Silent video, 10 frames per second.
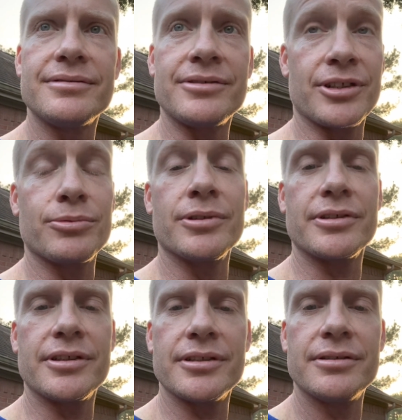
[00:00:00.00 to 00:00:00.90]
does real
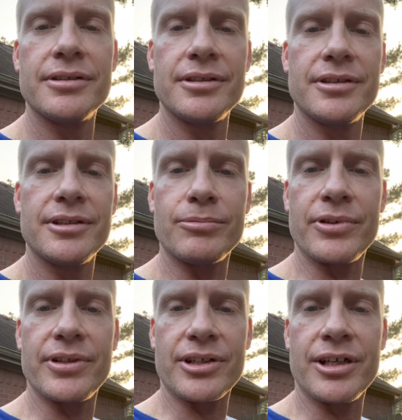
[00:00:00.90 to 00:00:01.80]
good with
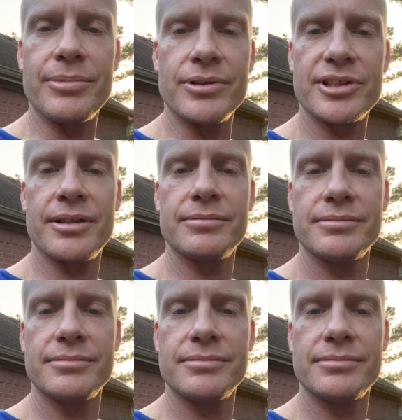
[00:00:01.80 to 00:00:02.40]
the compost that